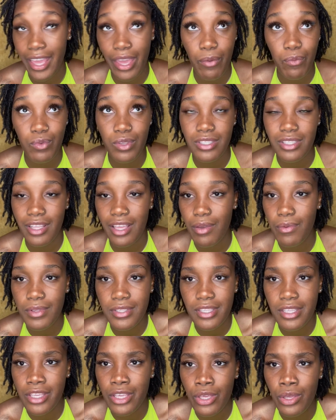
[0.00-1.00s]
It
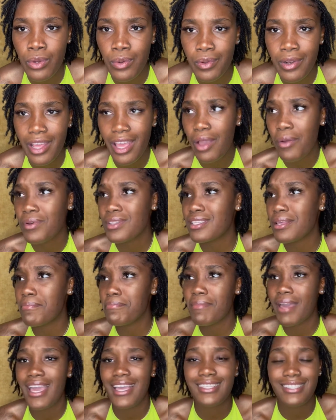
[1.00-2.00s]
was cute. It was
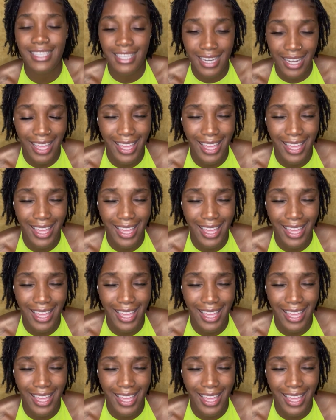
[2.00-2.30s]
amazing.